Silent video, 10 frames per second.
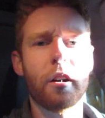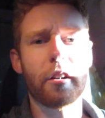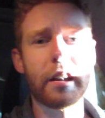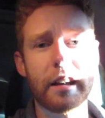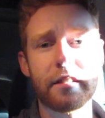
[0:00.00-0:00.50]

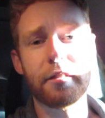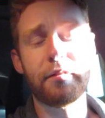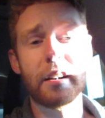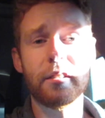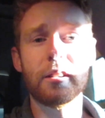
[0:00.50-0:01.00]
Okay guys, the
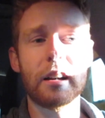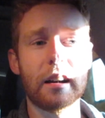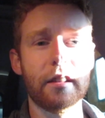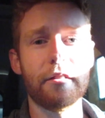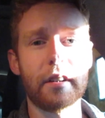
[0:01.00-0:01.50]

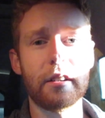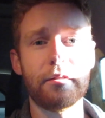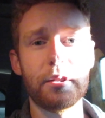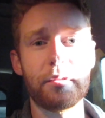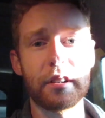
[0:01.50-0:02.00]
final
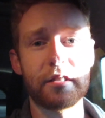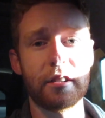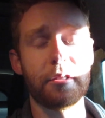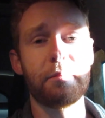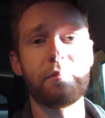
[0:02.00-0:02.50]
few things
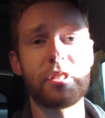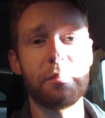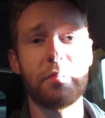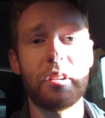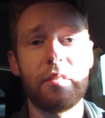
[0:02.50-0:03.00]
that are
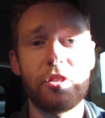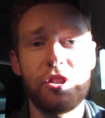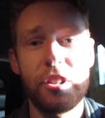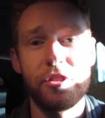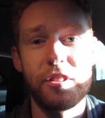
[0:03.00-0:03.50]
simple enough to
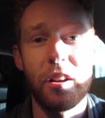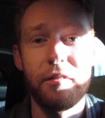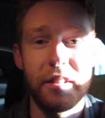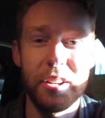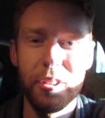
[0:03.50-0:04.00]
change
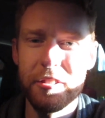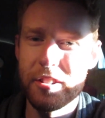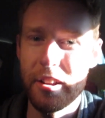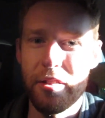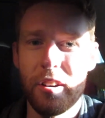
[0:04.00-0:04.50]
yourself, and the only
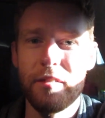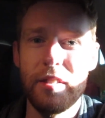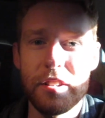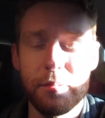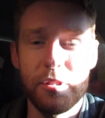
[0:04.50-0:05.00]
reason I thought of
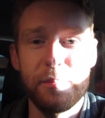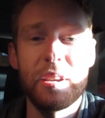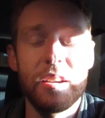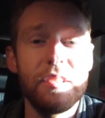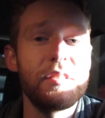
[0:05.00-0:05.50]
this was
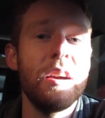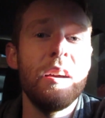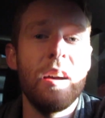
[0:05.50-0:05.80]
because